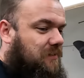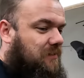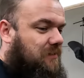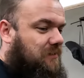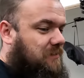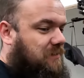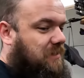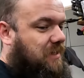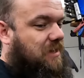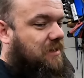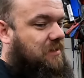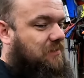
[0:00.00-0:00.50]

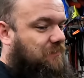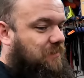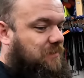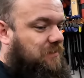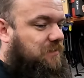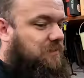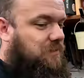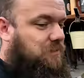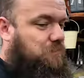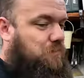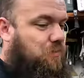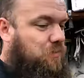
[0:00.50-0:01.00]
It's kind of at
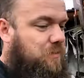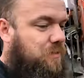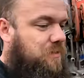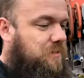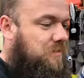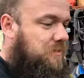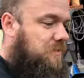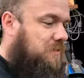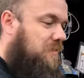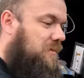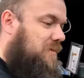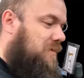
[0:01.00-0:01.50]
this point,
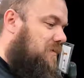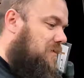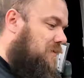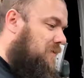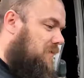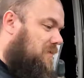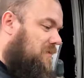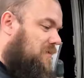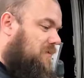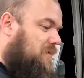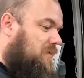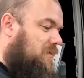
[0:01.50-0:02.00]

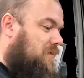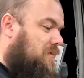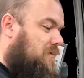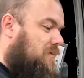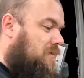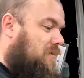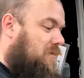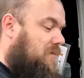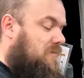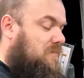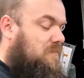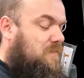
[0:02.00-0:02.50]

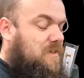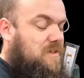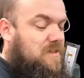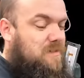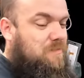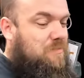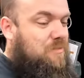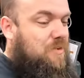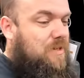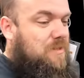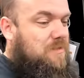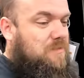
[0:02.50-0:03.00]
I need to make the
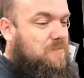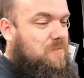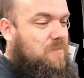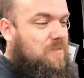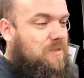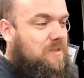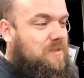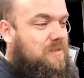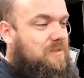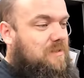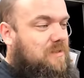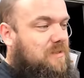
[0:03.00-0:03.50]
brakes
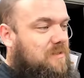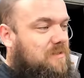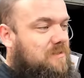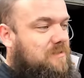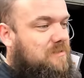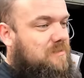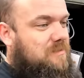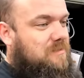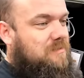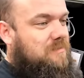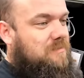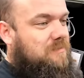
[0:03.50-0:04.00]
work at
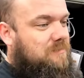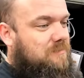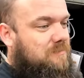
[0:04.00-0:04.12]
least.